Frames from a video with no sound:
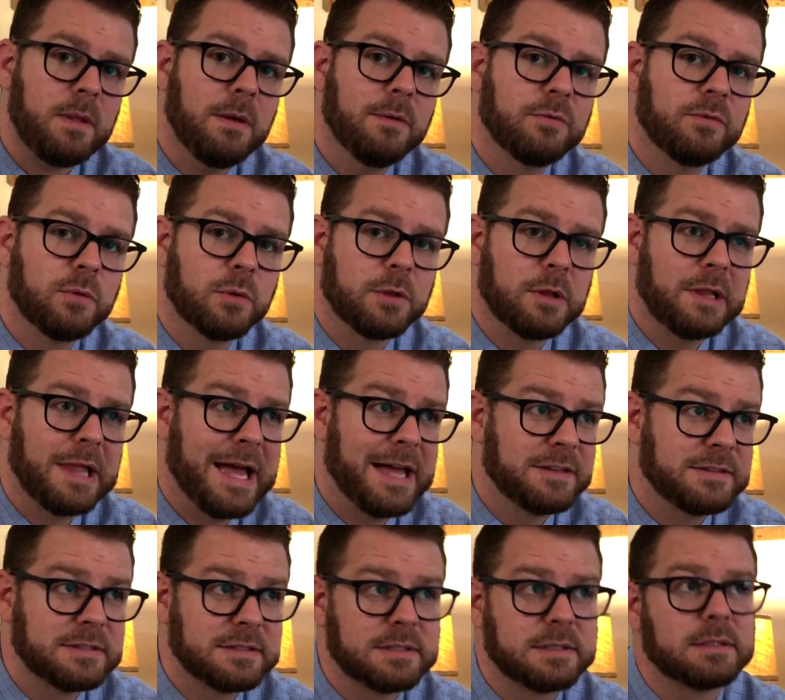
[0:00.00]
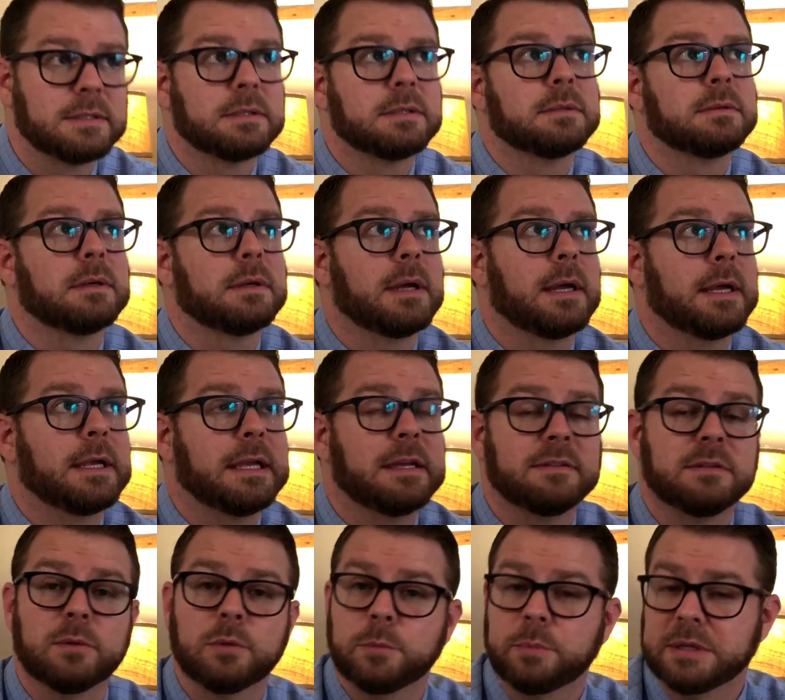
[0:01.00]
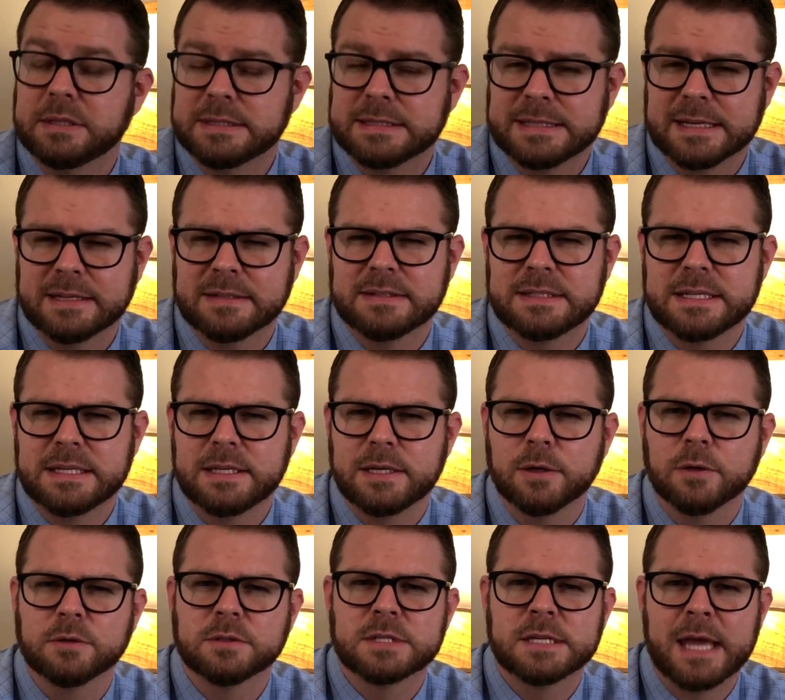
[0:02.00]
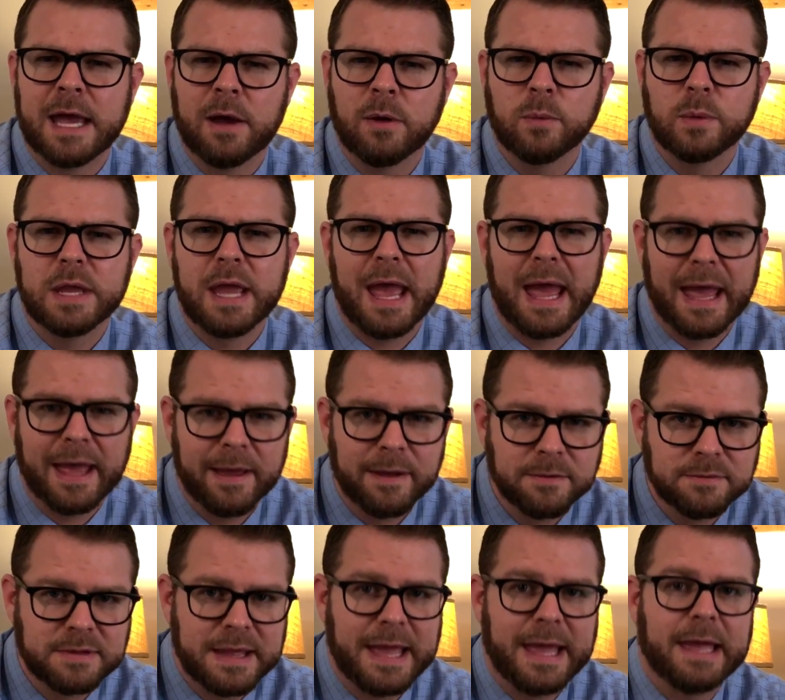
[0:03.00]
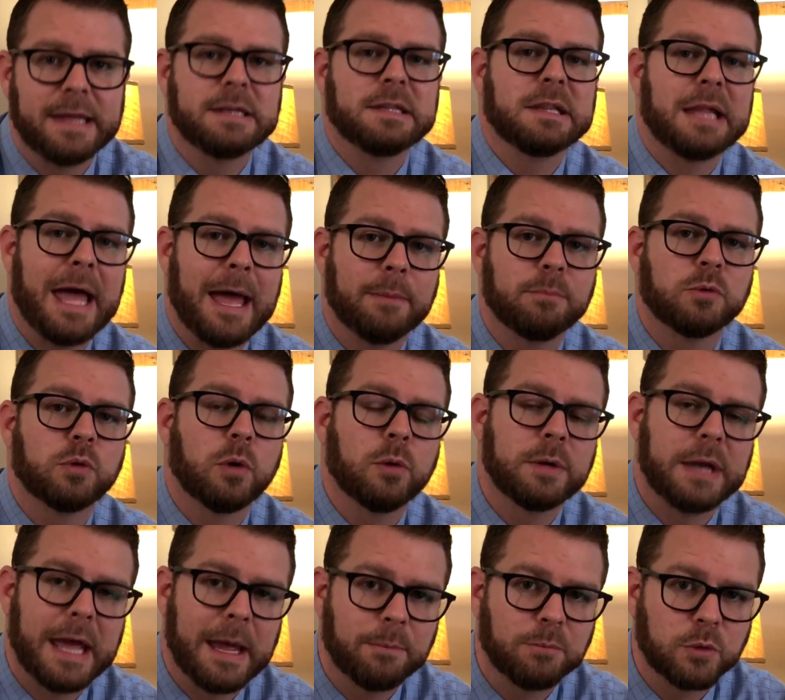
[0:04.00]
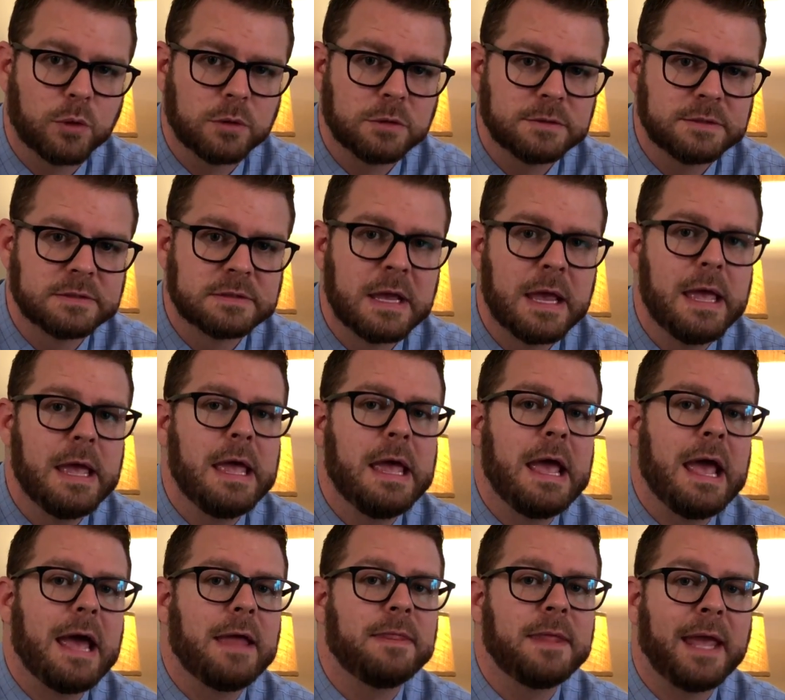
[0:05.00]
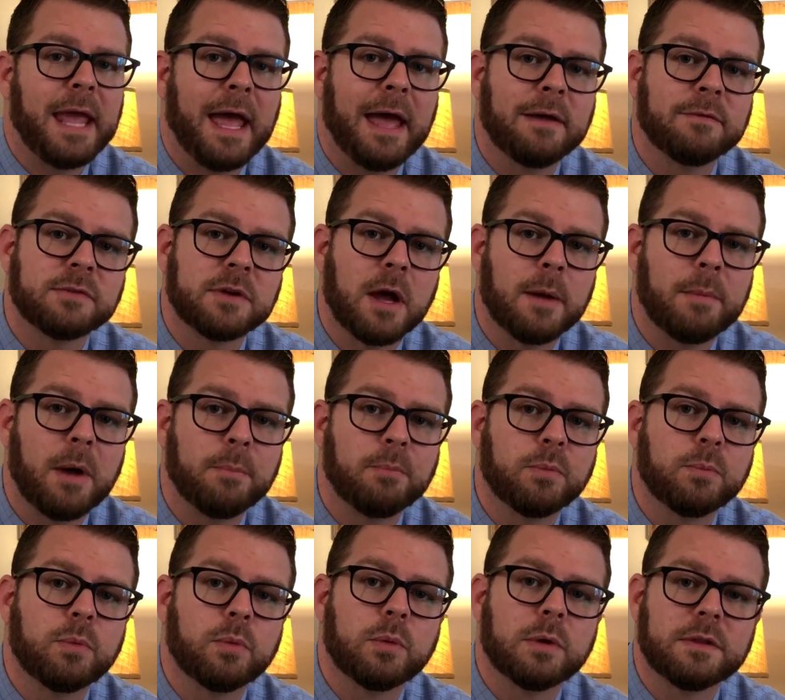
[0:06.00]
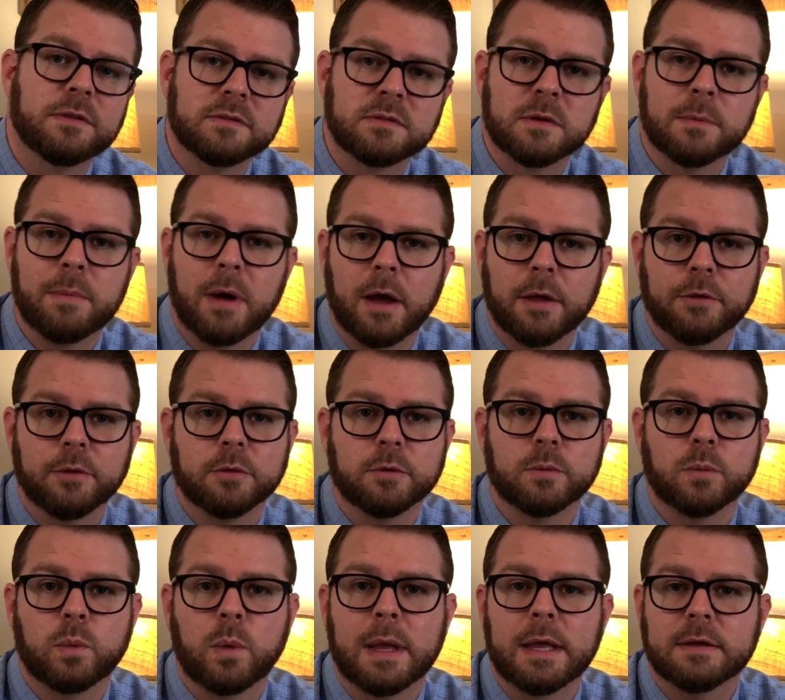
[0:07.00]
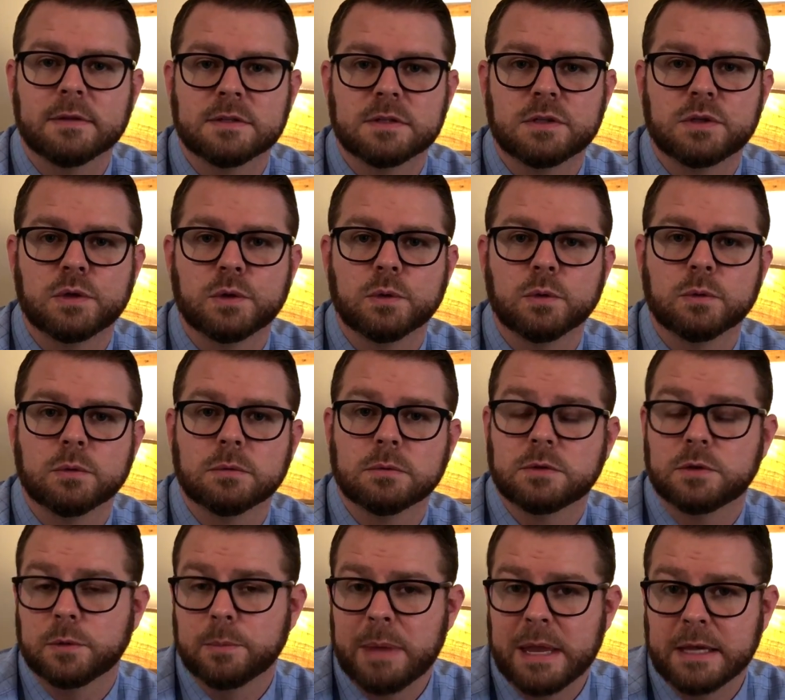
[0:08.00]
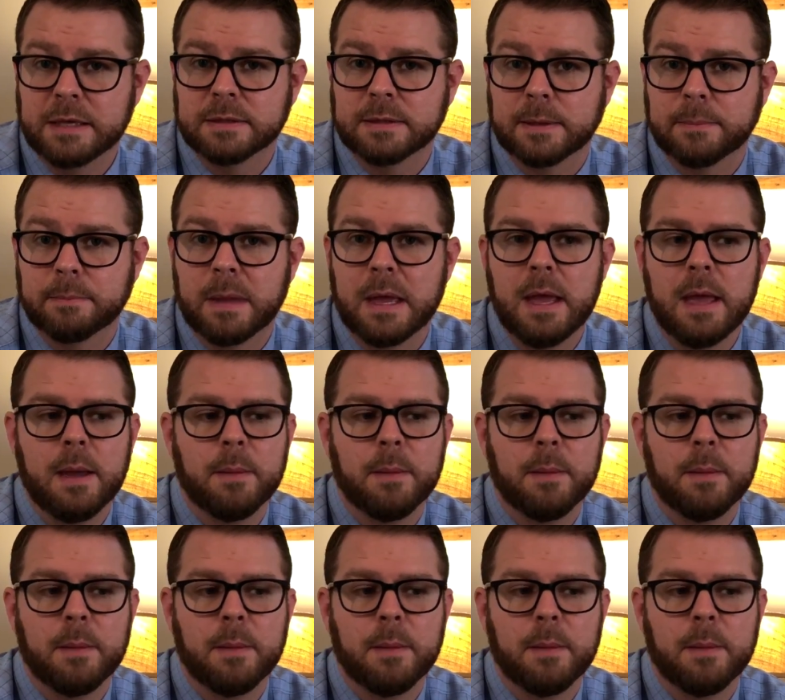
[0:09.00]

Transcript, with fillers: for the last, I guess it would be sixty years now, we have had lab-grown emeralds, and they have come up with some other ways to, to make them.